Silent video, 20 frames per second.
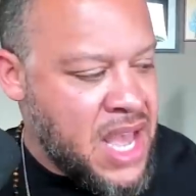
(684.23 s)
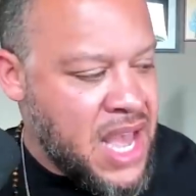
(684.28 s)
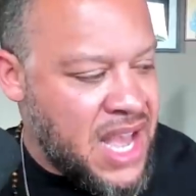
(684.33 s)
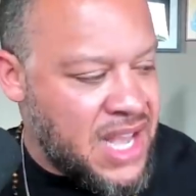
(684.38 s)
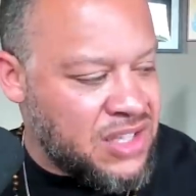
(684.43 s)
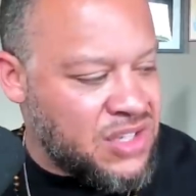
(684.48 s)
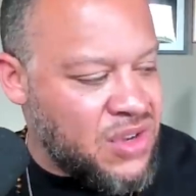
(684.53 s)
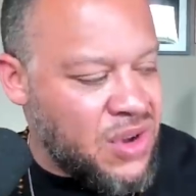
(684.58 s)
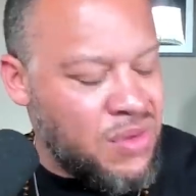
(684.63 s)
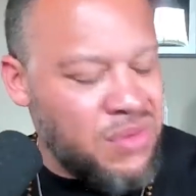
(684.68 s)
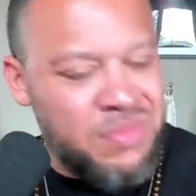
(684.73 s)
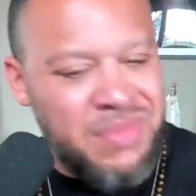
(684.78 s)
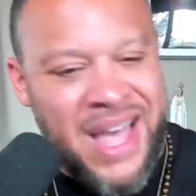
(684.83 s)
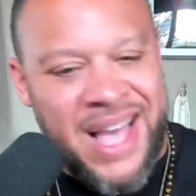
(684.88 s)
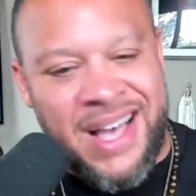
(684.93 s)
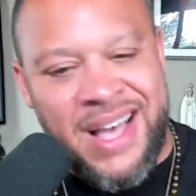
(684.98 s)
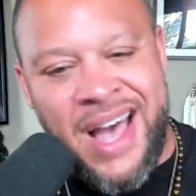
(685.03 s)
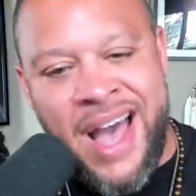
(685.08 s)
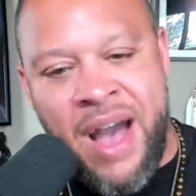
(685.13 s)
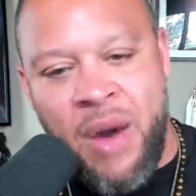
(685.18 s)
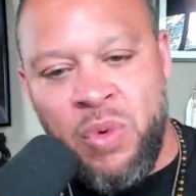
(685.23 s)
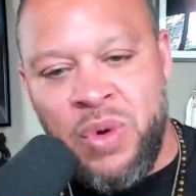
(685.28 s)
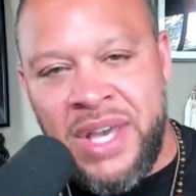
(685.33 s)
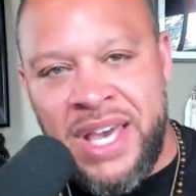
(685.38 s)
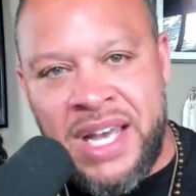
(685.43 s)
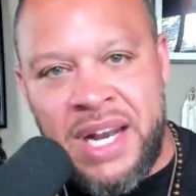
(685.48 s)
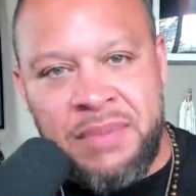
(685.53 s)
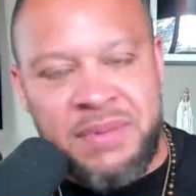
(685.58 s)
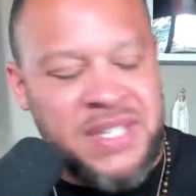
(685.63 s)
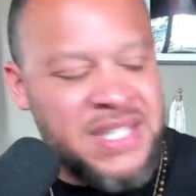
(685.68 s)
And so like, I would
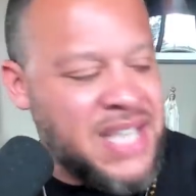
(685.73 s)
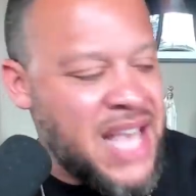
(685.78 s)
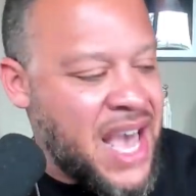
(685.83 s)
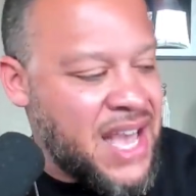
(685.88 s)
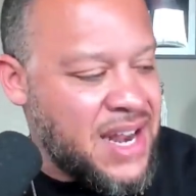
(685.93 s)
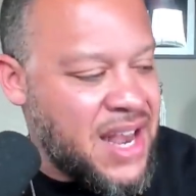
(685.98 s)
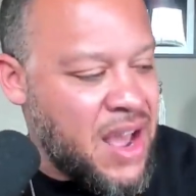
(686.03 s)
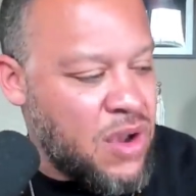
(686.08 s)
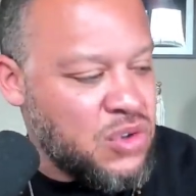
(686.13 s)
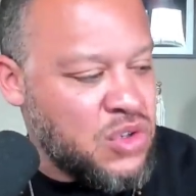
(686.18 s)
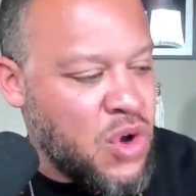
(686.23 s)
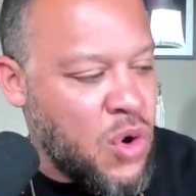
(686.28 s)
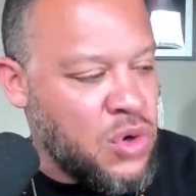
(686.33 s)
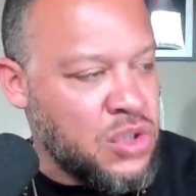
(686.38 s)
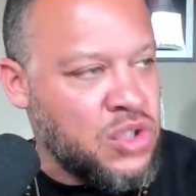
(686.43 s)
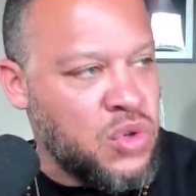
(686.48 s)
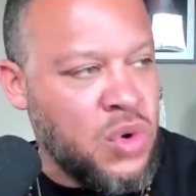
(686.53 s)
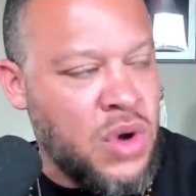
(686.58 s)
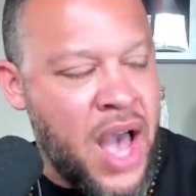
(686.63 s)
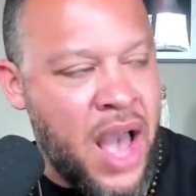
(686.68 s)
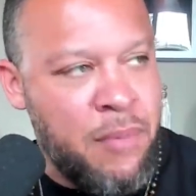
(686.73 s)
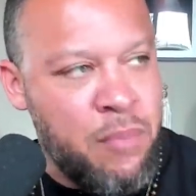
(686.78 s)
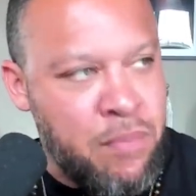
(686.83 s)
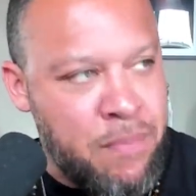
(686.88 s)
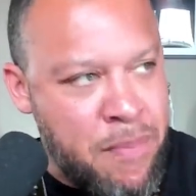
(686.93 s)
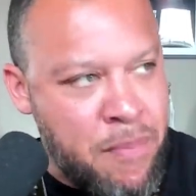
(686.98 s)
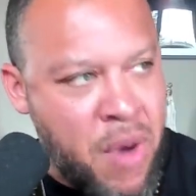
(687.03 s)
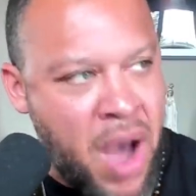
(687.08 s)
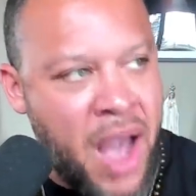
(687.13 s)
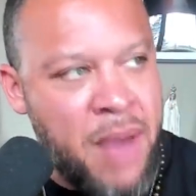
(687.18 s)
get upset. I was going to, I,
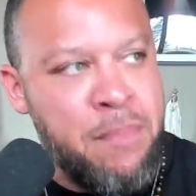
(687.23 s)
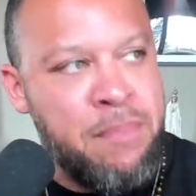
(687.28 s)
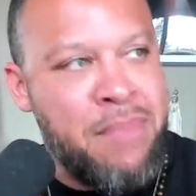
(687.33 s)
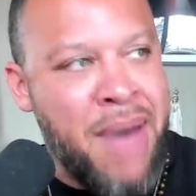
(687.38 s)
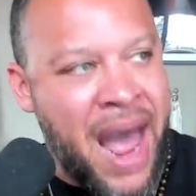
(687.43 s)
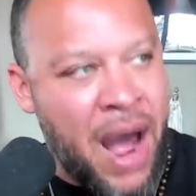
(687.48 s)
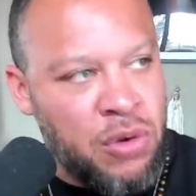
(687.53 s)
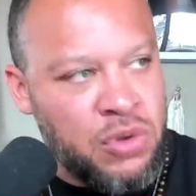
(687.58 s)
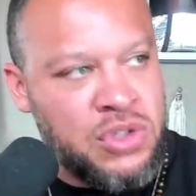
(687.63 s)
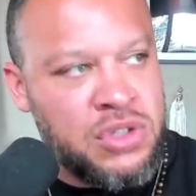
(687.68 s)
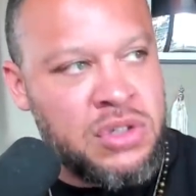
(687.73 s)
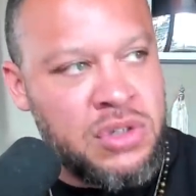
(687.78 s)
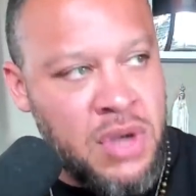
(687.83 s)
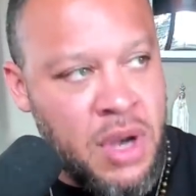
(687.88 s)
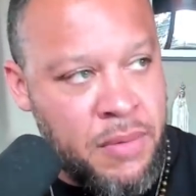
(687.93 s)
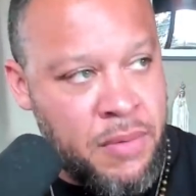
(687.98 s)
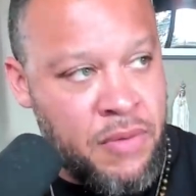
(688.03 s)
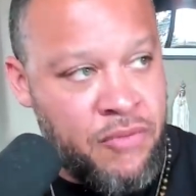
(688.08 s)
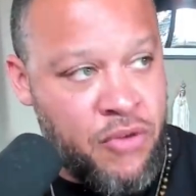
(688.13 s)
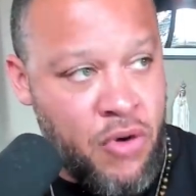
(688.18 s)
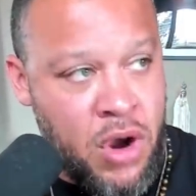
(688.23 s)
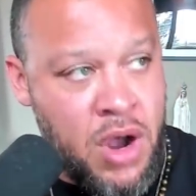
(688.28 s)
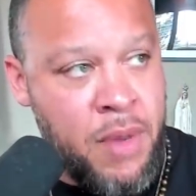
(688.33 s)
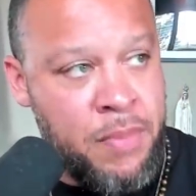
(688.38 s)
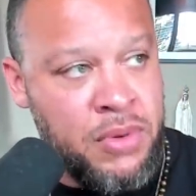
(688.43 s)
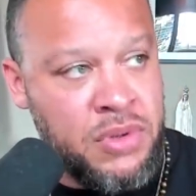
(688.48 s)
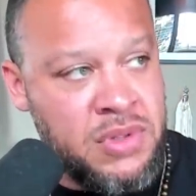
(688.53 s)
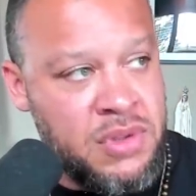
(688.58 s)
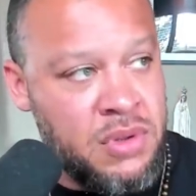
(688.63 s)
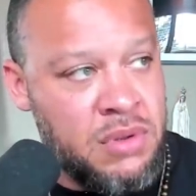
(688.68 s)
I bounced for a
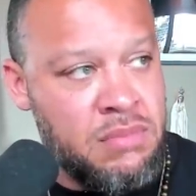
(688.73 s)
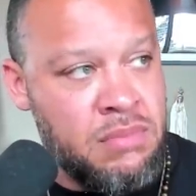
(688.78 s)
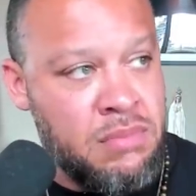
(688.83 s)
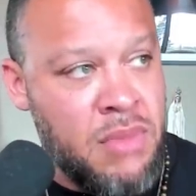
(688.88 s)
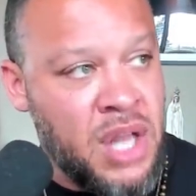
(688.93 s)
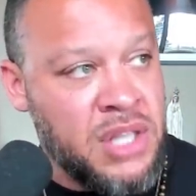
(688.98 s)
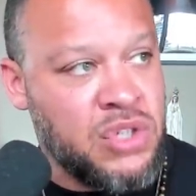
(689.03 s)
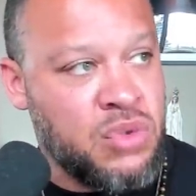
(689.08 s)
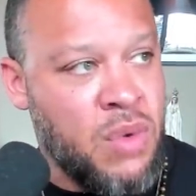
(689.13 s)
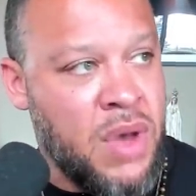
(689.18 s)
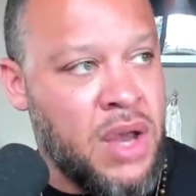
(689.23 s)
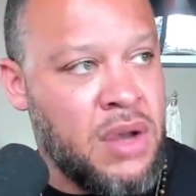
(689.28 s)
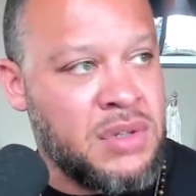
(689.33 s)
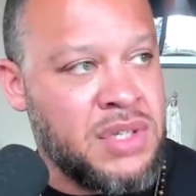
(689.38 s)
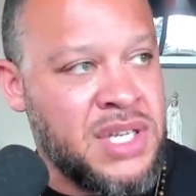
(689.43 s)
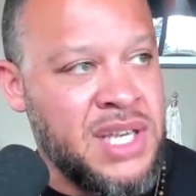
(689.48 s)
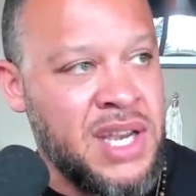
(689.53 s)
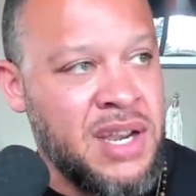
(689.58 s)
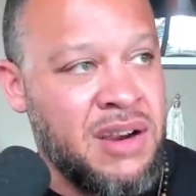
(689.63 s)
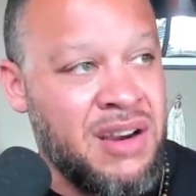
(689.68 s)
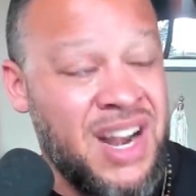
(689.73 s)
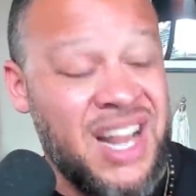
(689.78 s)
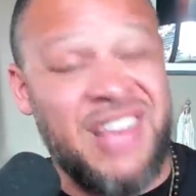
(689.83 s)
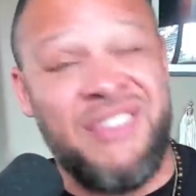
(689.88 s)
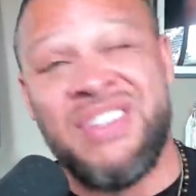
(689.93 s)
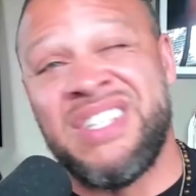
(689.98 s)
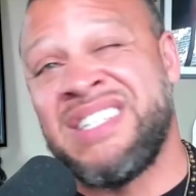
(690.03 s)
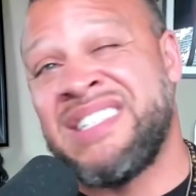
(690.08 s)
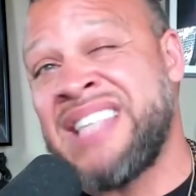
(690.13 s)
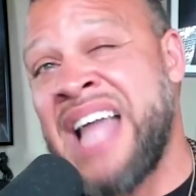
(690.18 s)
couple months while I was here, and I
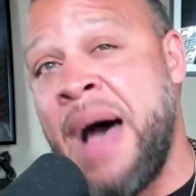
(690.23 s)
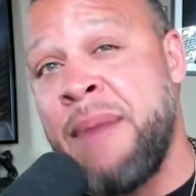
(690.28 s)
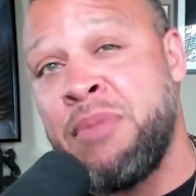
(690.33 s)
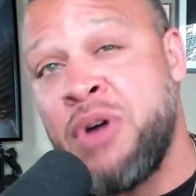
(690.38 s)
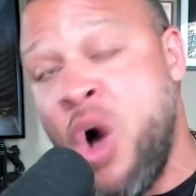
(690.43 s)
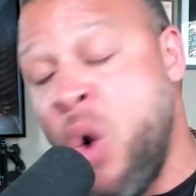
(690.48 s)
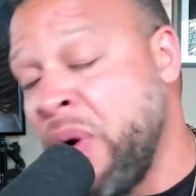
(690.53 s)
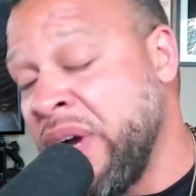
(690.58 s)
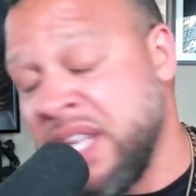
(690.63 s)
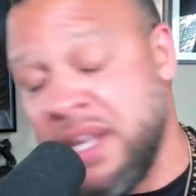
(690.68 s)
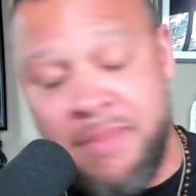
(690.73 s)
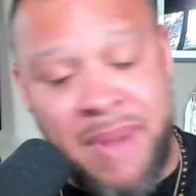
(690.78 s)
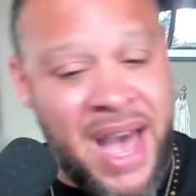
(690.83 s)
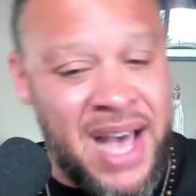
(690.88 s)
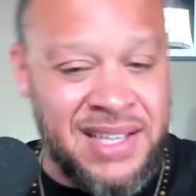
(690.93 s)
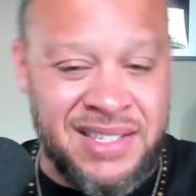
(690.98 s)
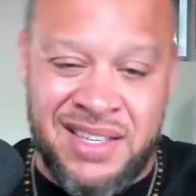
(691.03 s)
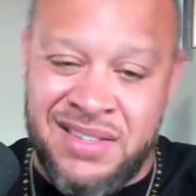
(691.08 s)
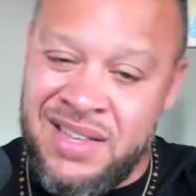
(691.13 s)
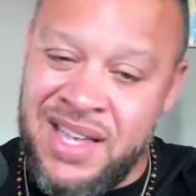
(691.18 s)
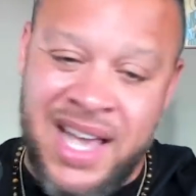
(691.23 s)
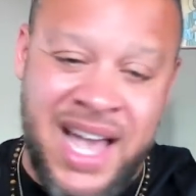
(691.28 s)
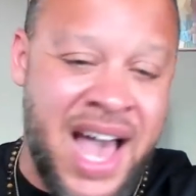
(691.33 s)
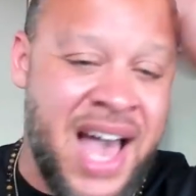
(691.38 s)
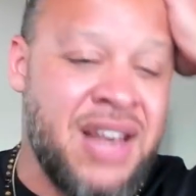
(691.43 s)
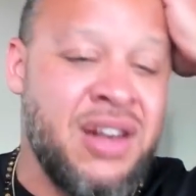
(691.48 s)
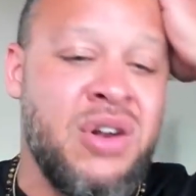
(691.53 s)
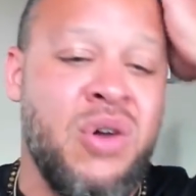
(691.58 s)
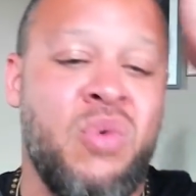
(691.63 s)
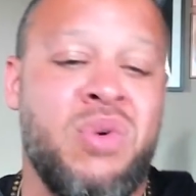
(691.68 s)
even stopped going to mass. I was like,
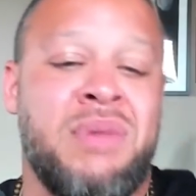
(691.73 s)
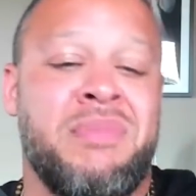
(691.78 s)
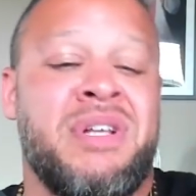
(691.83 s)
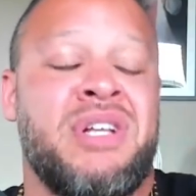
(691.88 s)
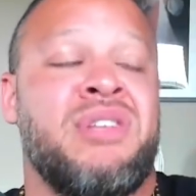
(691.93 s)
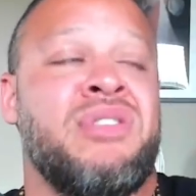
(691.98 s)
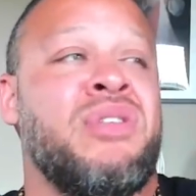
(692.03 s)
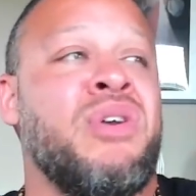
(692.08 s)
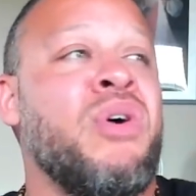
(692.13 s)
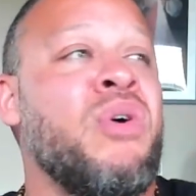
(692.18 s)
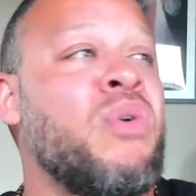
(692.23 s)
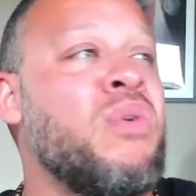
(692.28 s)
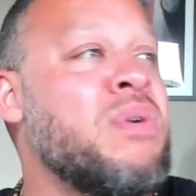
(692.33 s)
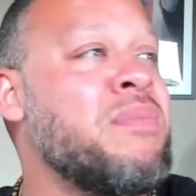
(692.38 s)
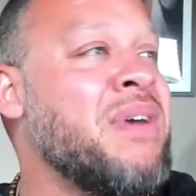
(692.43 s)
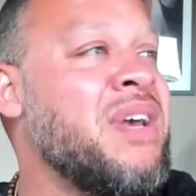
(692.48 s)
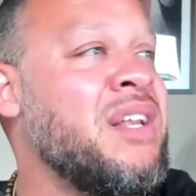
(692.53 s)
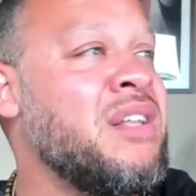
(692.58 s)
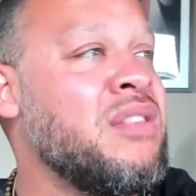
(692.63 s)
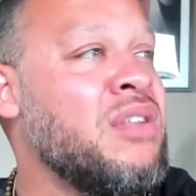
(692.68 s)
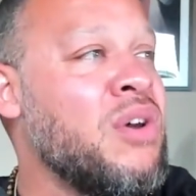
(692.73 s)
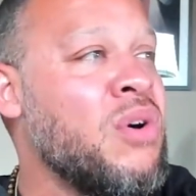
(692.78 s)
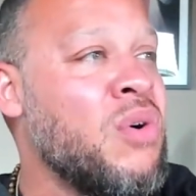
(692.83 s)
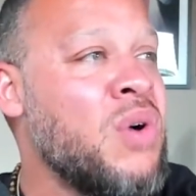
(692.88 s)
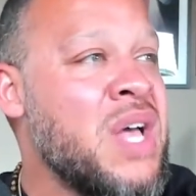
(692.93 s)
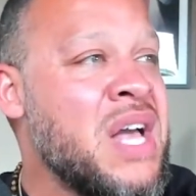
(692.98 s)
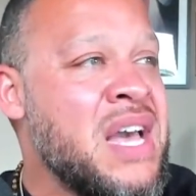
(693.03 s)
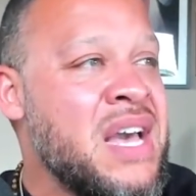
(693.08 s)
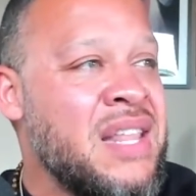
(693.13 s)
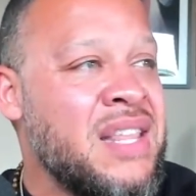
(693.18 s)
I don't know what I'm gonna do. What am I gonna do?
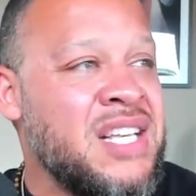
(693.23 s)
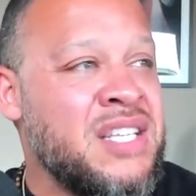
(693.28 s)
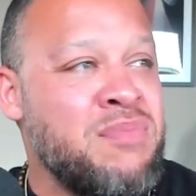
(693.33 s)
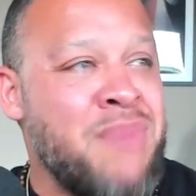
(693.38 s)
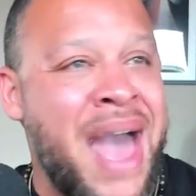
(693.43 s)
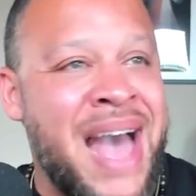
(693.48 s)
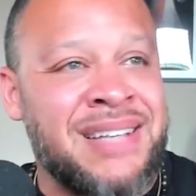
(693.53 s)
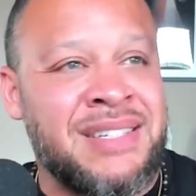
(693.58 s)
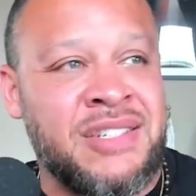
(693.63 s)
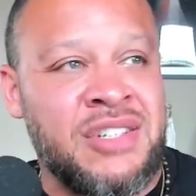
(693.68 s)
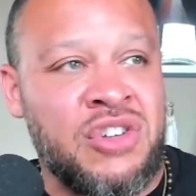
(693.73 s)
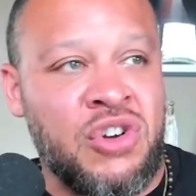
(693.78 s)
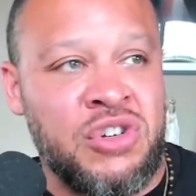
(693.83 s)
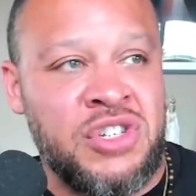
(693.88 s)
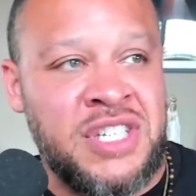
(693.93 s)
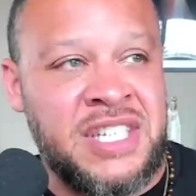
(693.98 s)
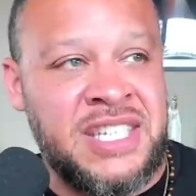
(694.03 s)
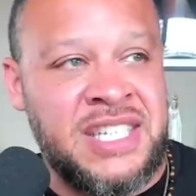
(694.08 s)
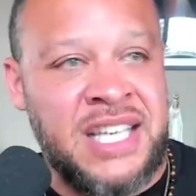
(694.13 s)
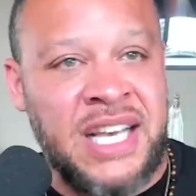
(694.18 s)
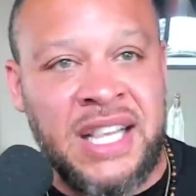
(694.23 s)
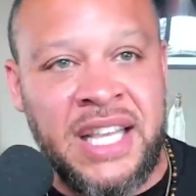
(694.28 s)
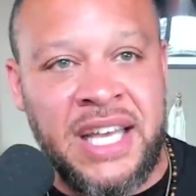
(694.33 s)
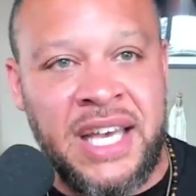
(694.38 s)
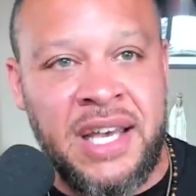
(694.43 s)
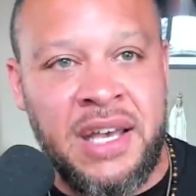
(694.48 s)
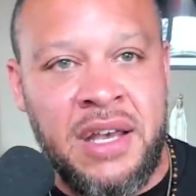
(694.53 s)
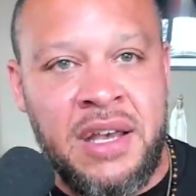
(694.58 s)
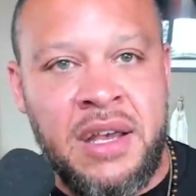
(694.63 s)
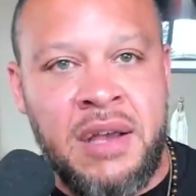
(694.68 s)
These masses are
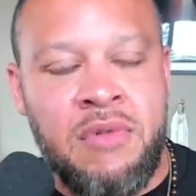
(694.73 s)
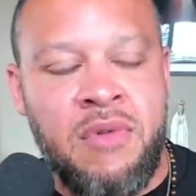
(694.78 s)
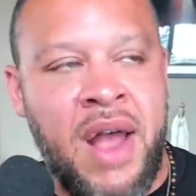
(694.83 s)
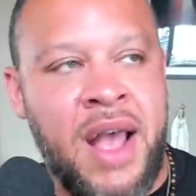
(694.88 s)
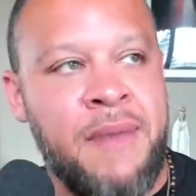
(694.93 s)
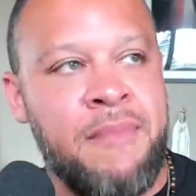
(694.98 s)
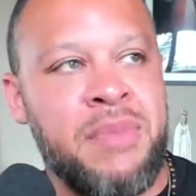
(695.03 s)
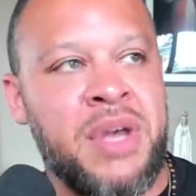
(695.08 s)
silly, right?